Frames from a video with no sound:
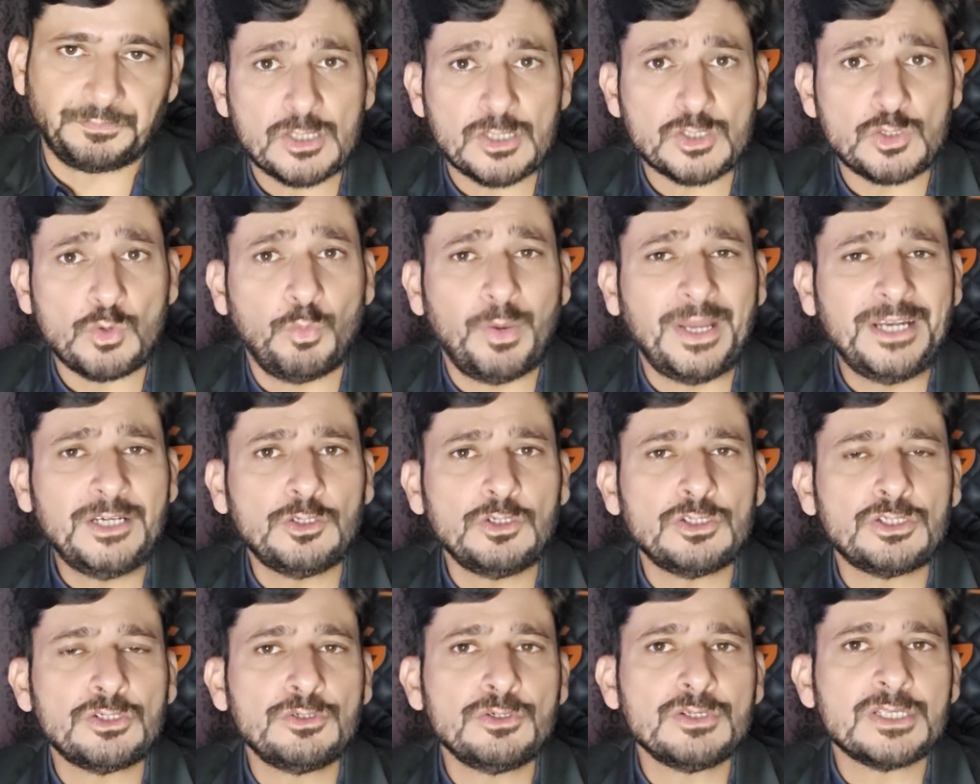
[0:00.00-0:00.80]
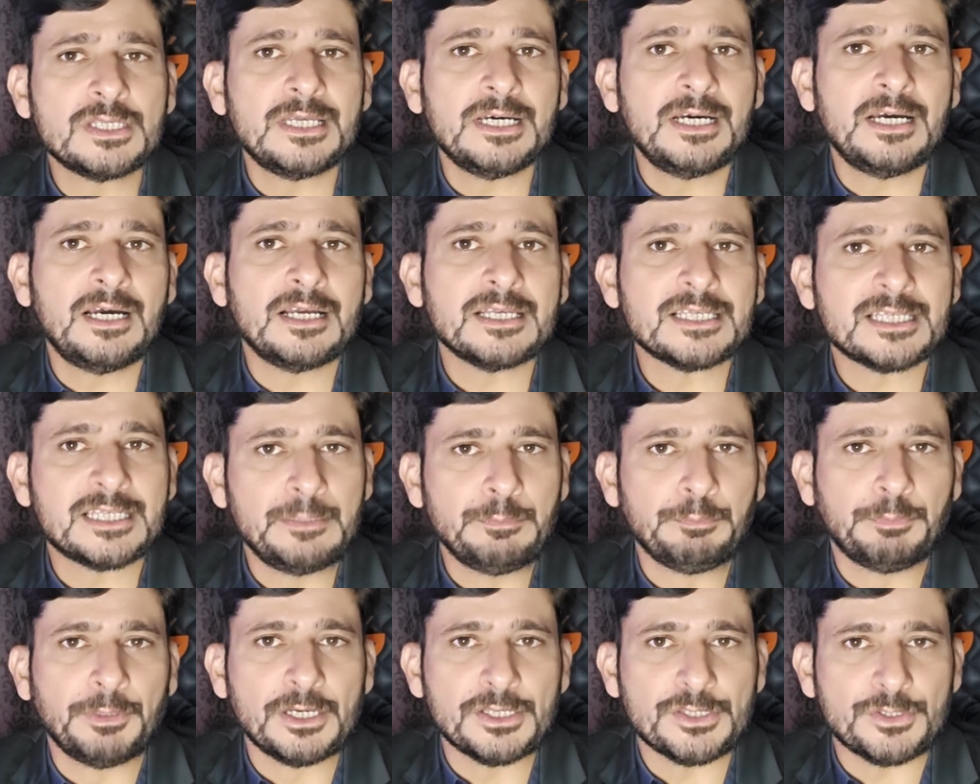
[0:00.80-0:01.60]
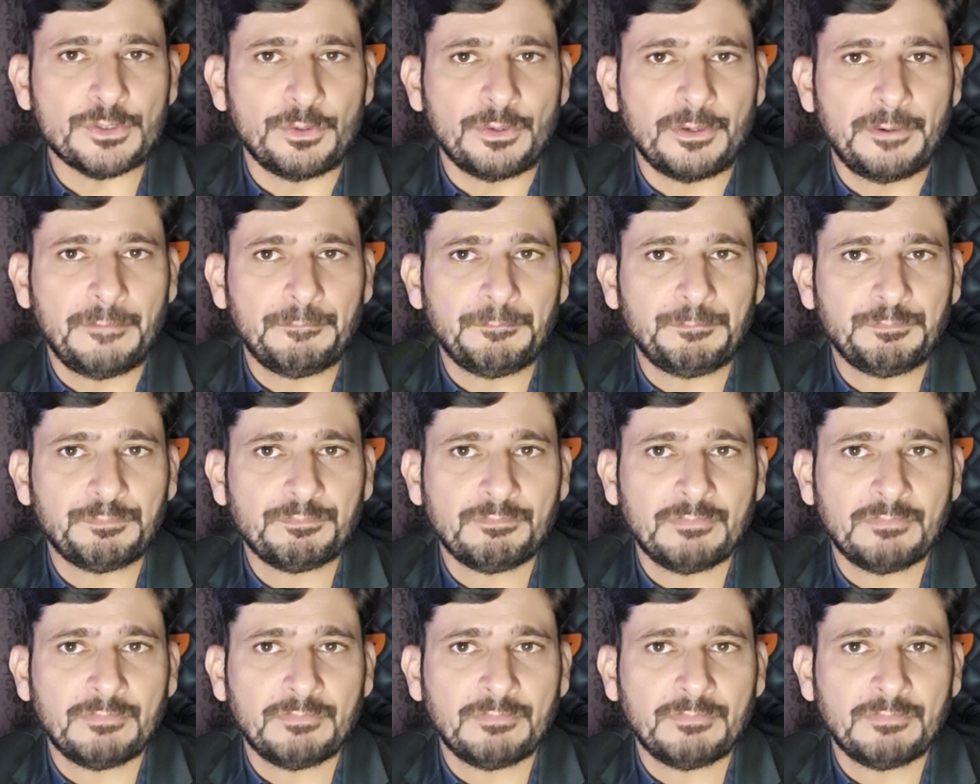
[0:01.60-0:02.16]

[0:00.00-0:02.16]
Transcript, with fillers: So when to choose the simple zone?